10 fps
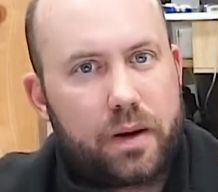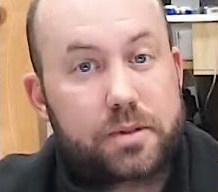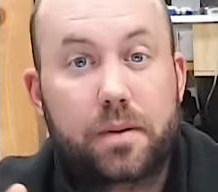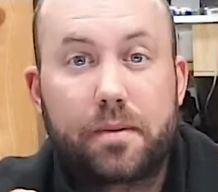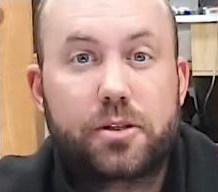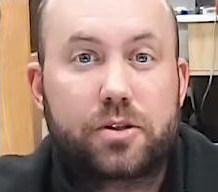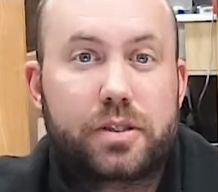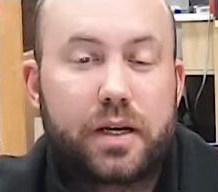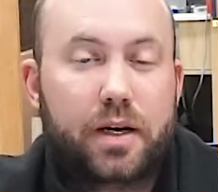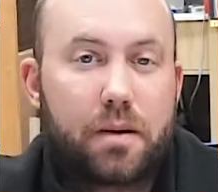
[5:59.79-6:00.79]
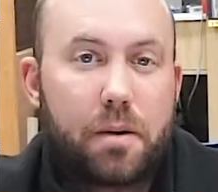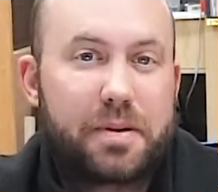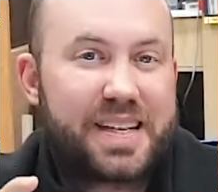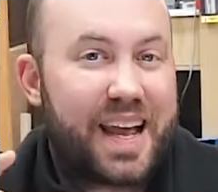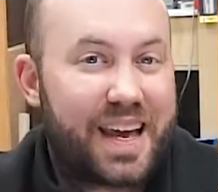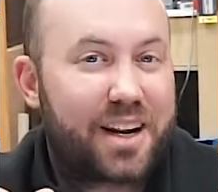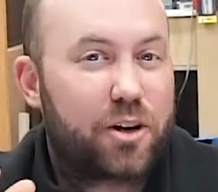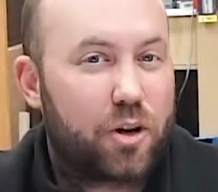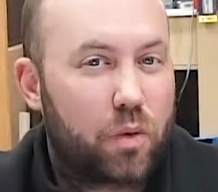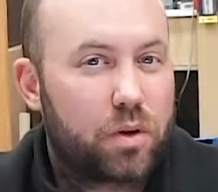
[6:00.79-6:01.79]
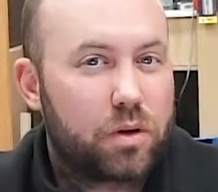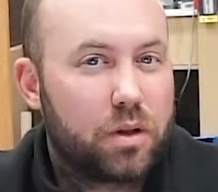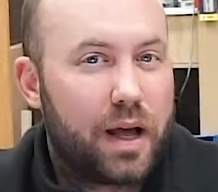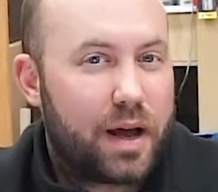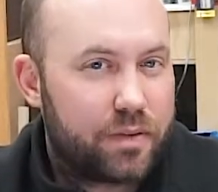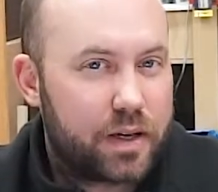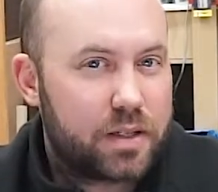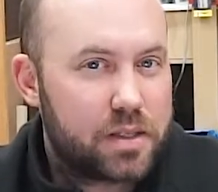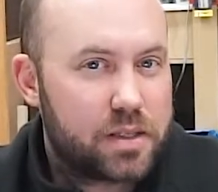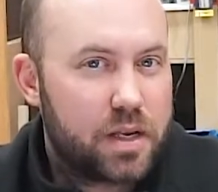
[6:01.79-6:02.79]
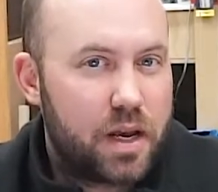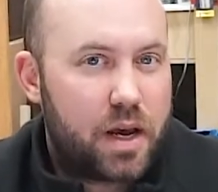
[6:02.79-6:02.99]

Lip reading: Sometimes you'll see it come up as anecdotal evidence,